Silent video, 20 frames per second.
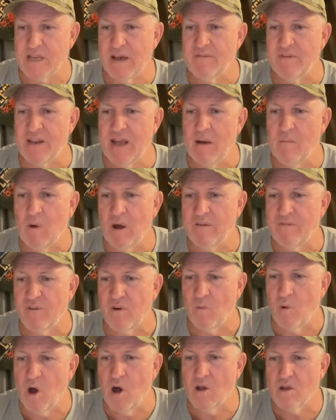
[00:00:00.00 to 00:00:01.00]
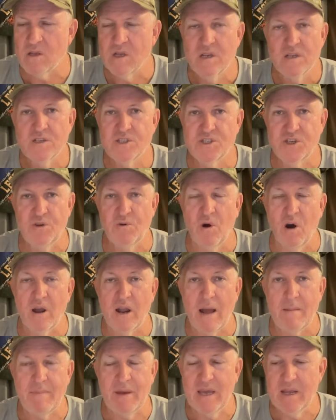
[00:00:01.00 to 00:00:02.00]
Haven't done one for a while. It's too hot
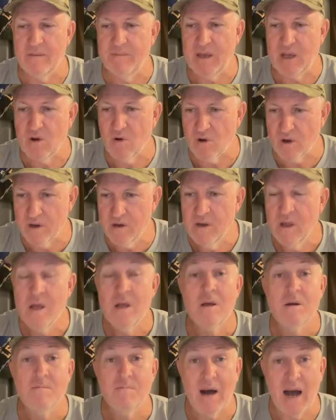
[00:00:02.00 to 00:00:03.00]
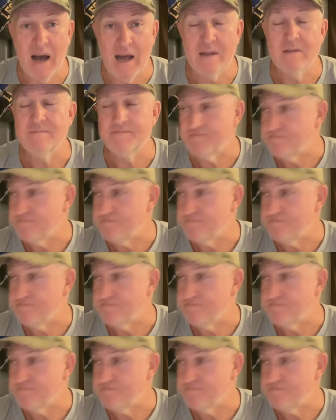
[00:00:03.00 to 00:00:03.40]
up here to be cooking, but